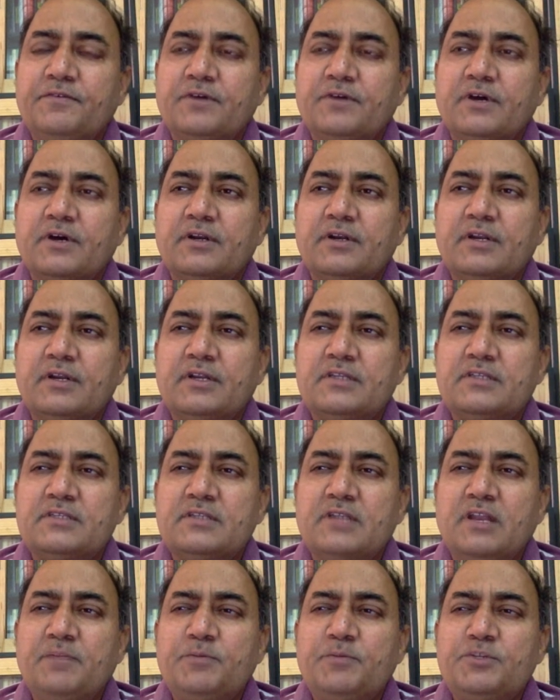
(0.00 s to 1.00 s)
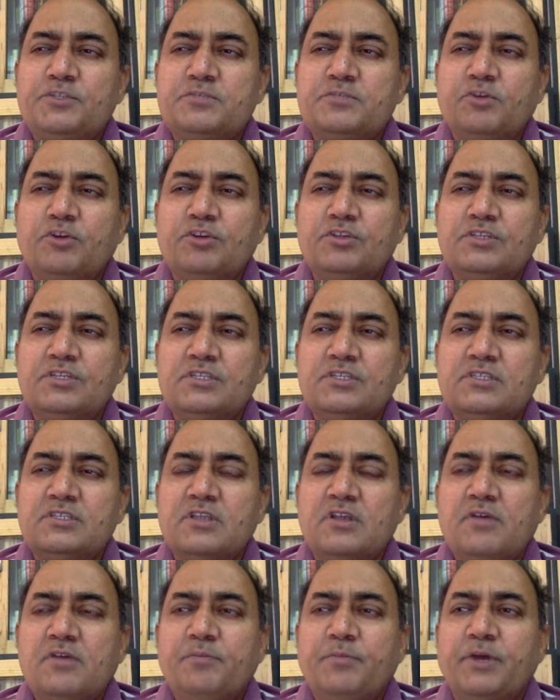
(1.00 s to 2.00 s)
traditional epistemologies,
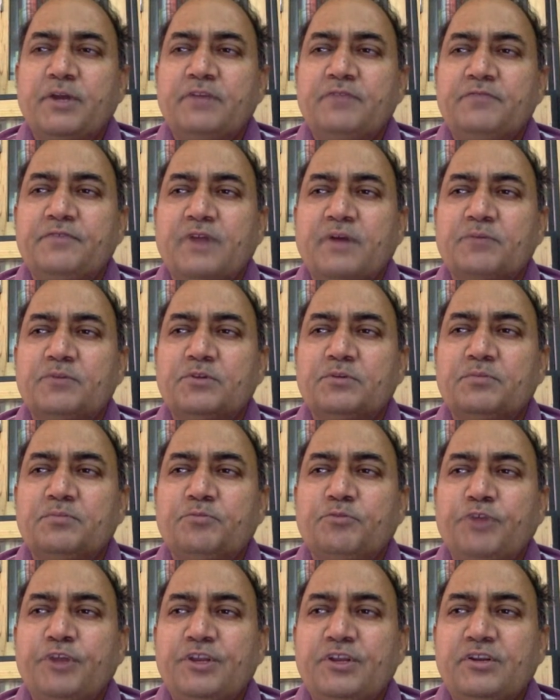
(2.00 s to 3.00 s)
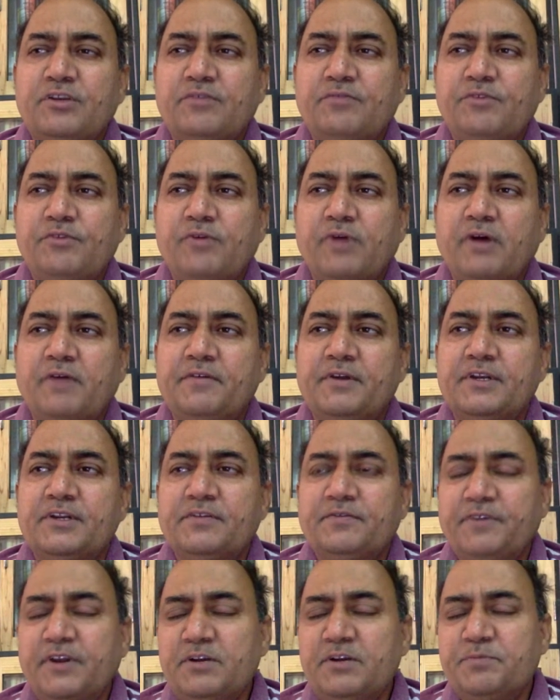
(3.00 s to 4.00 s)
but from the point of view of a
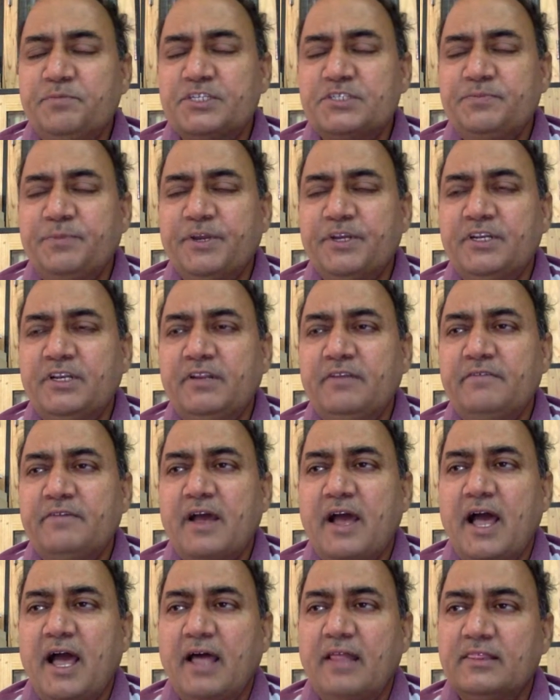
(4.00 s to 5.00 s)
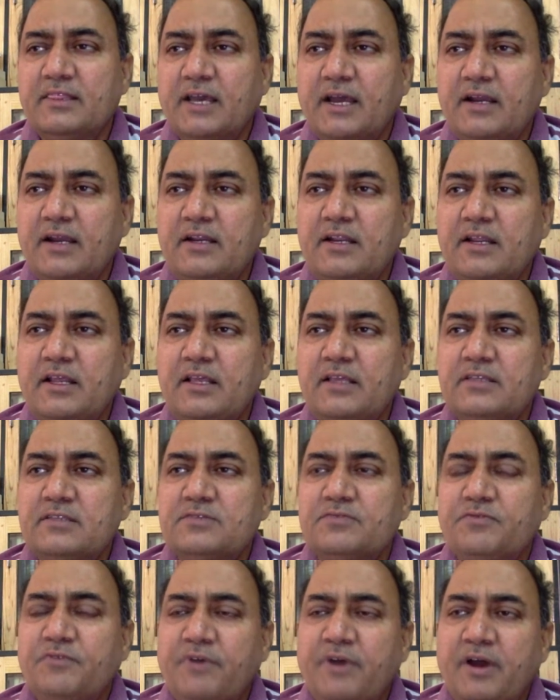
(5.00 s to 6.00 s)
different perspective. And that is
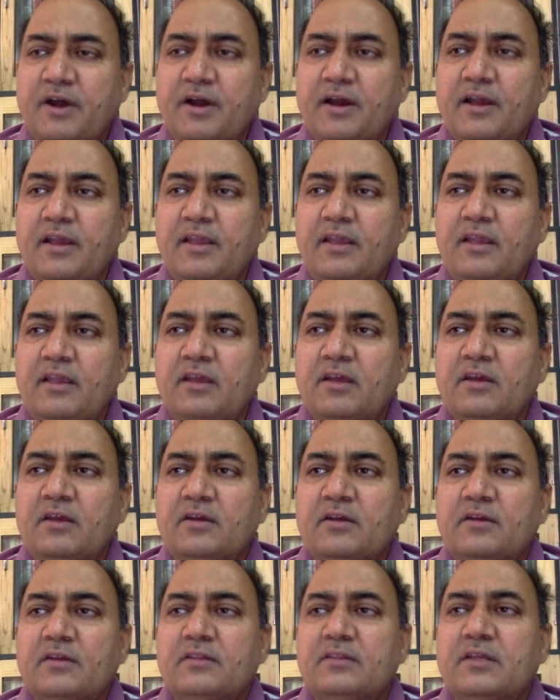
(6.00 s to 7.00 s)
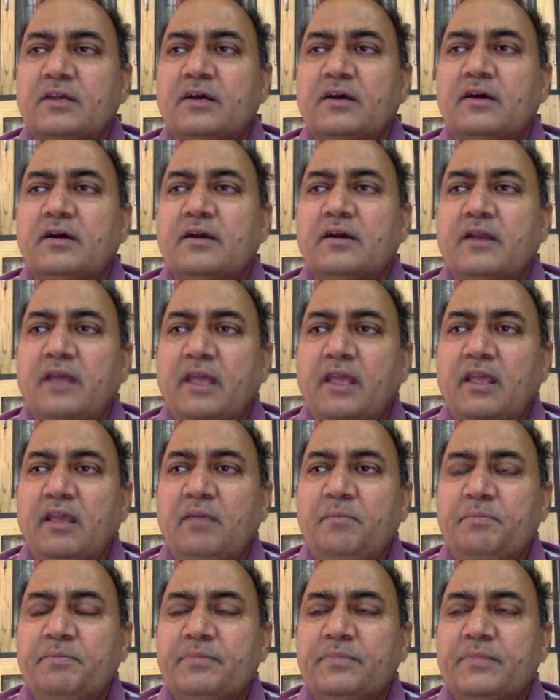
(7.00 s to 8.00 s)
why the
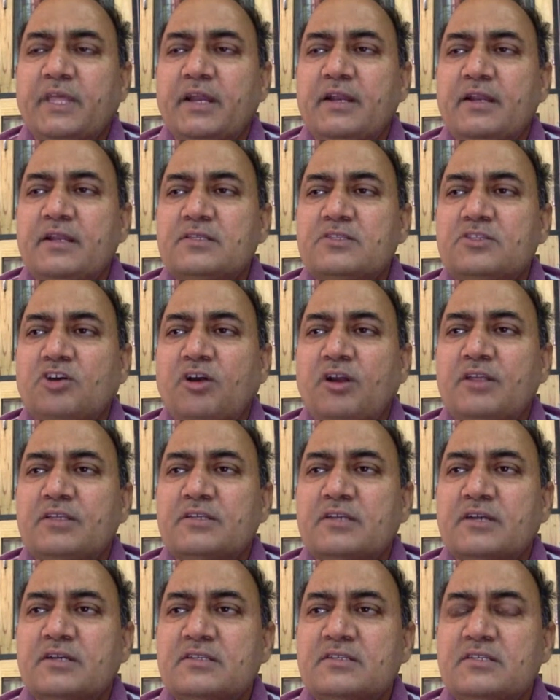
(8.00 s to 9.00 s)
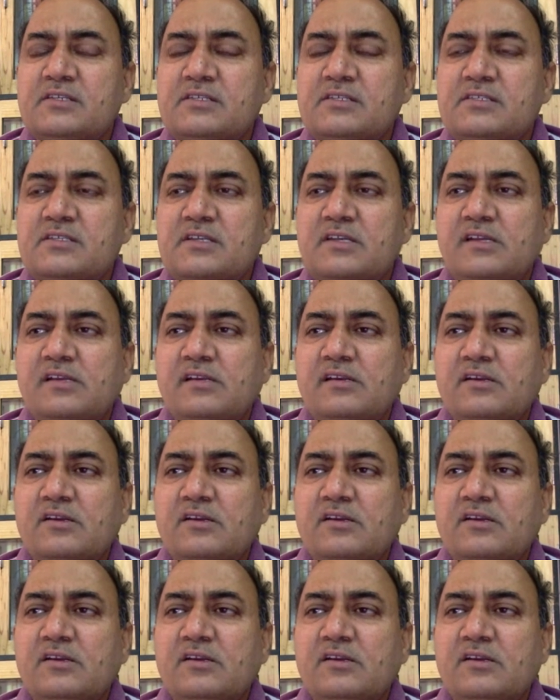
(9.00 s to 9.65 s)
claim that is knowledge consists in